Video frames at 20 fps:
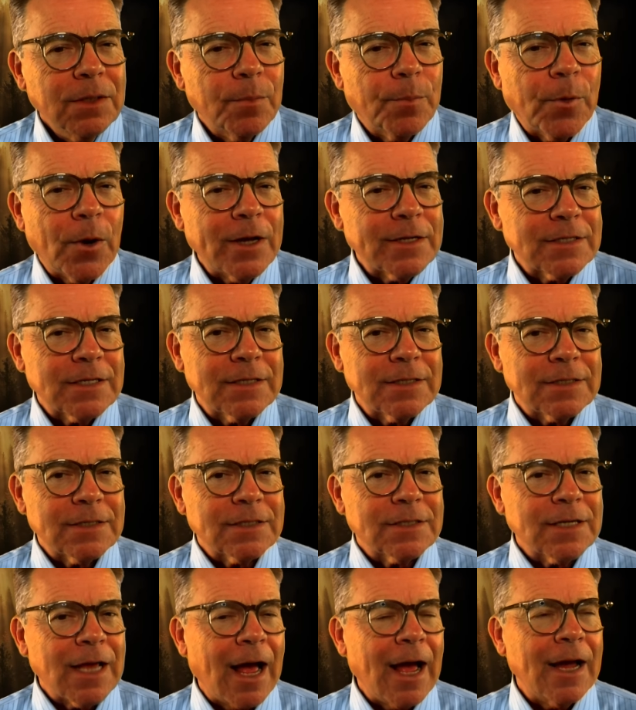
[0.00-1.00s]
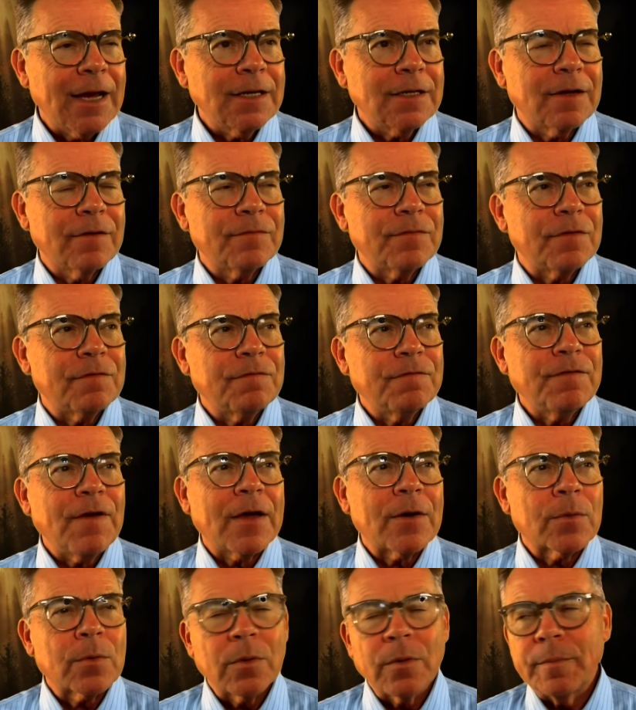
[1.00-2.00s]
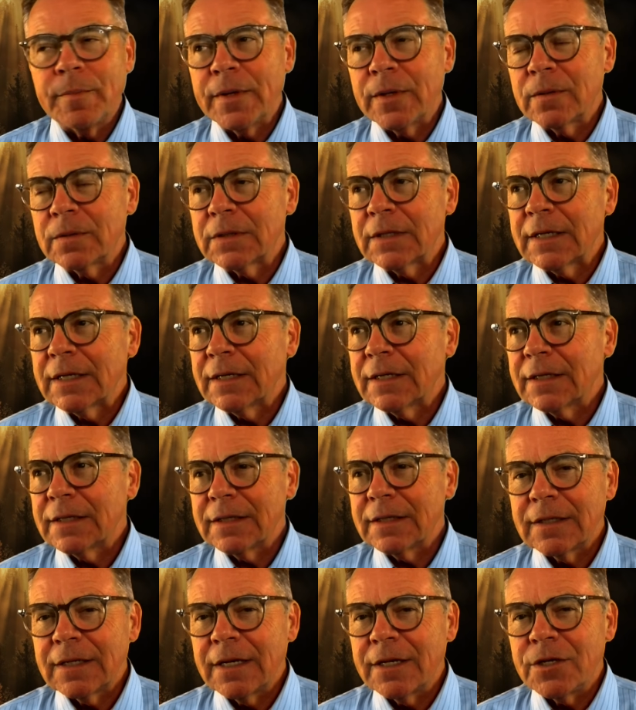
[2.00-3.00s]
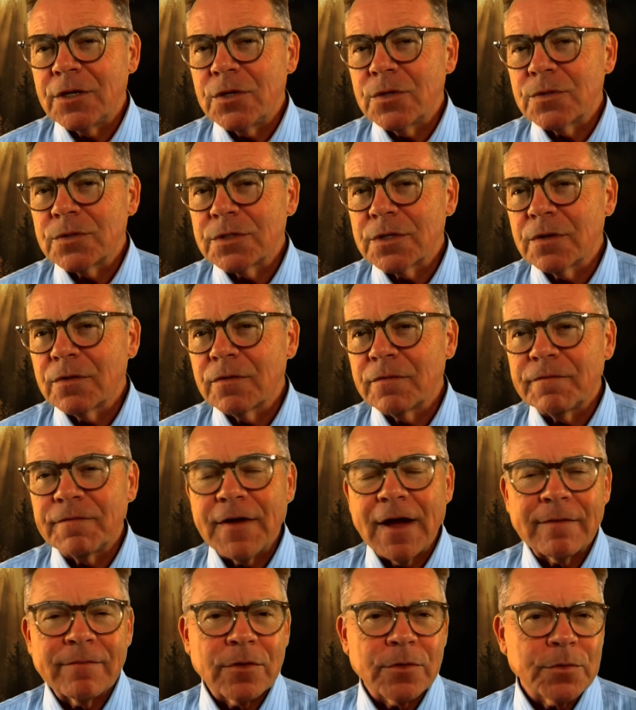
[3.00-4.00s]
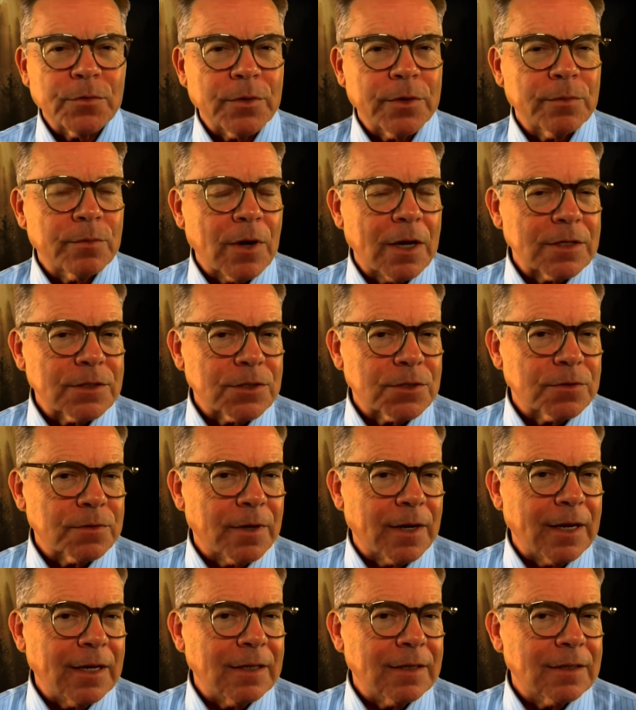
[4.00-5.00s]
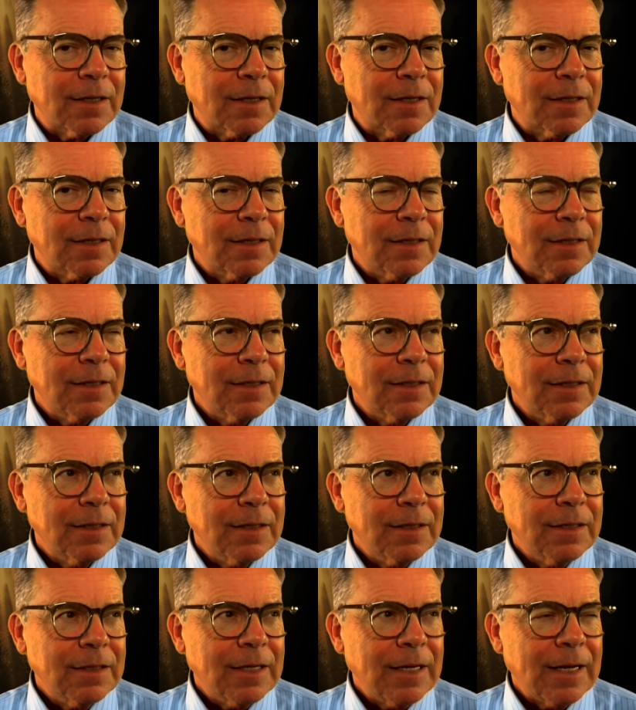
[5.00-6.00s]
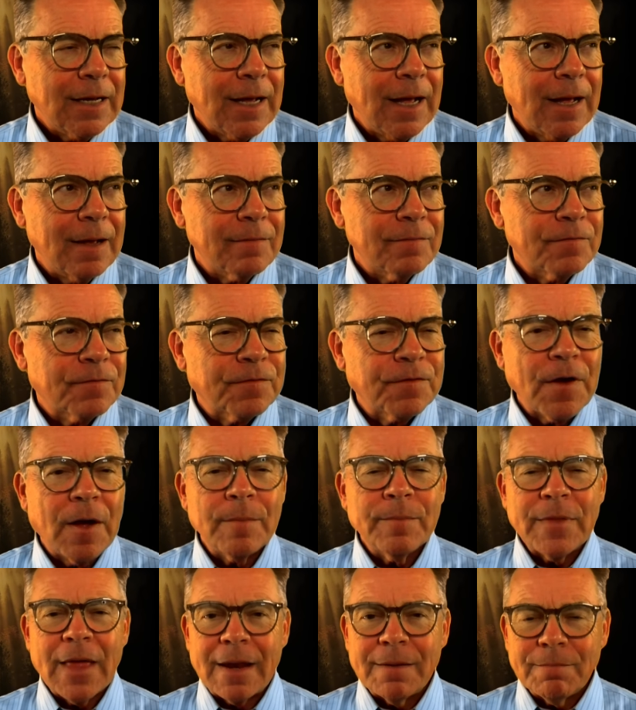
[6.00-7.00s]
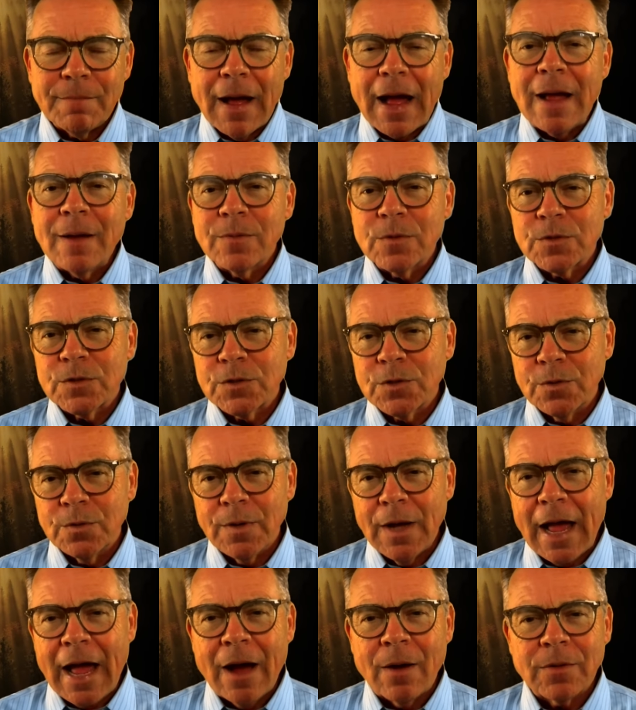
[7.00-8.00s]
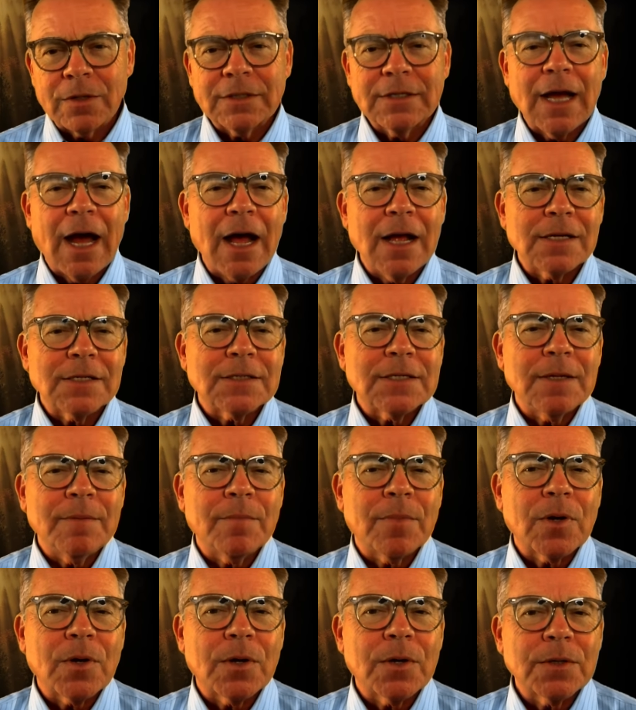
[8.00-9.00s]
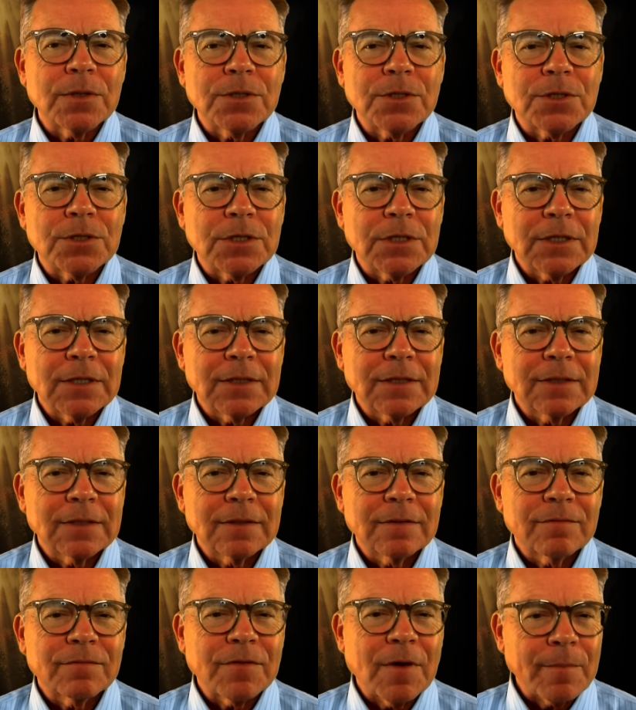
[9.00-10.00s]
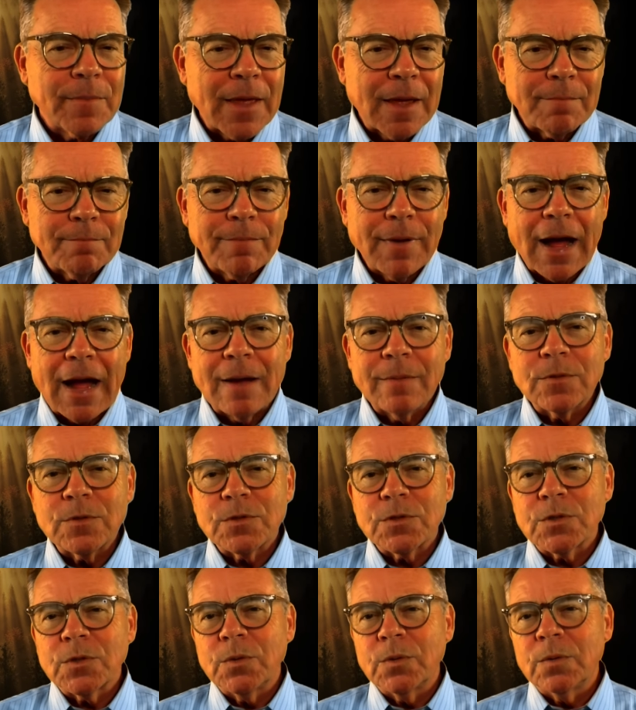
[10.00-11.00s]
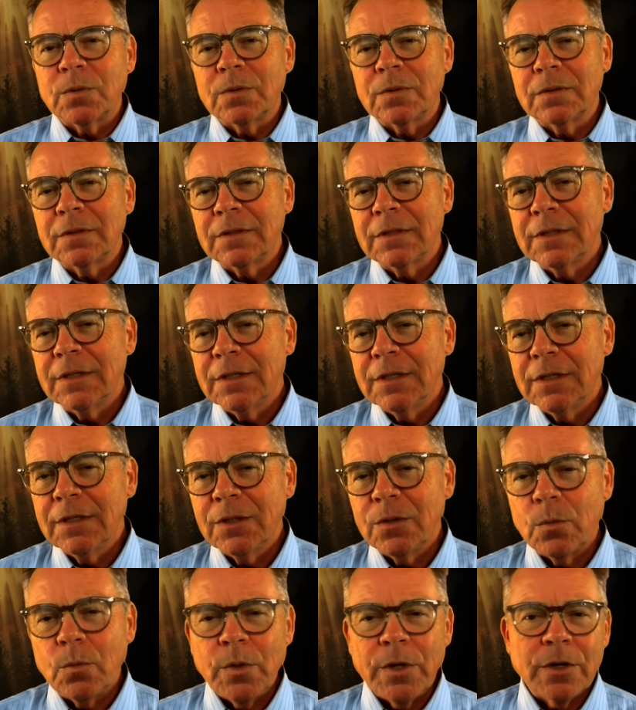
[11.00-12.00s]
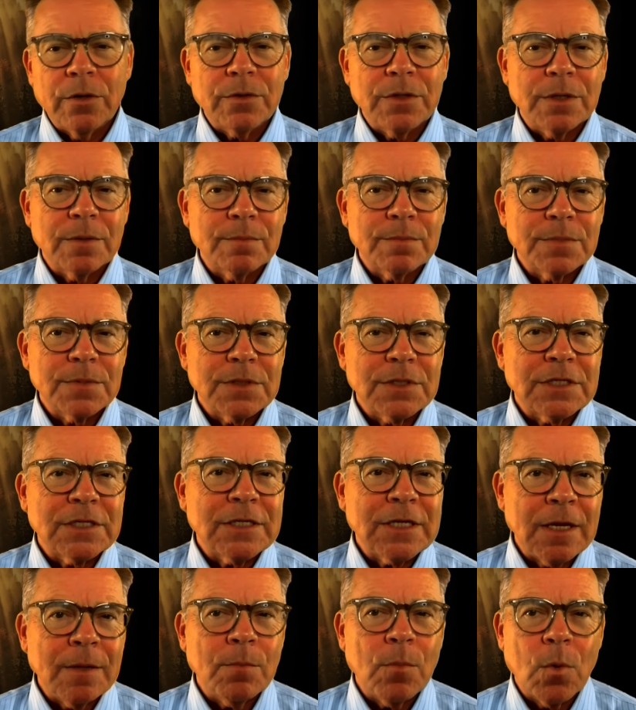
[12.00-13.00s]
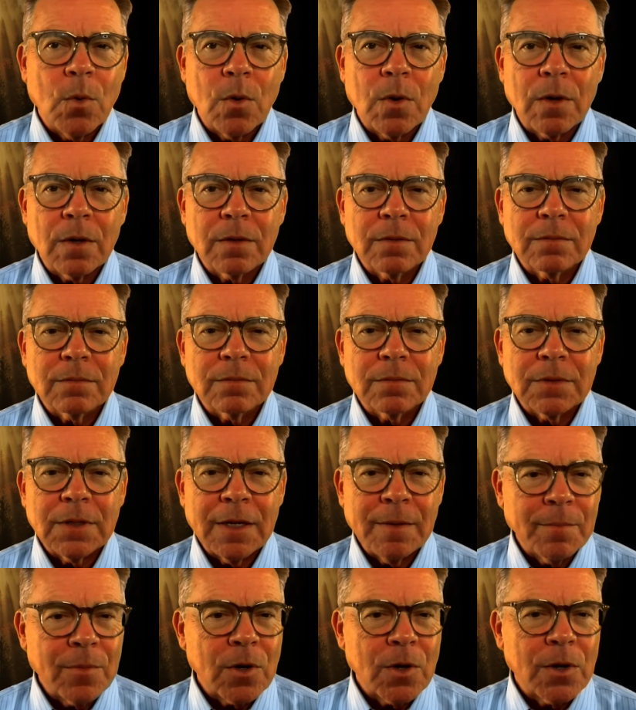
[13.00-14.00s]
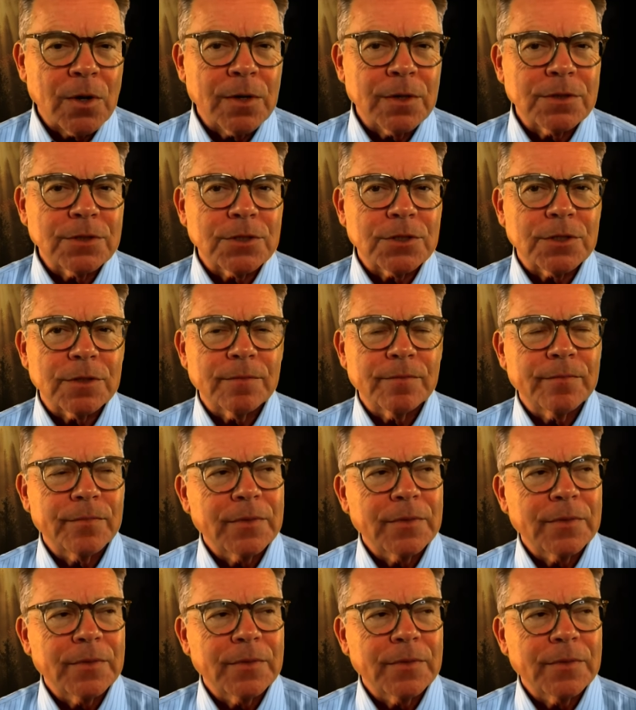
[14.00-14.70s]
present site of the federal building in Houston on 503 Rush Street. From that Bible school, Howard Goss emerged. From that Bible school, William Seymour emerged.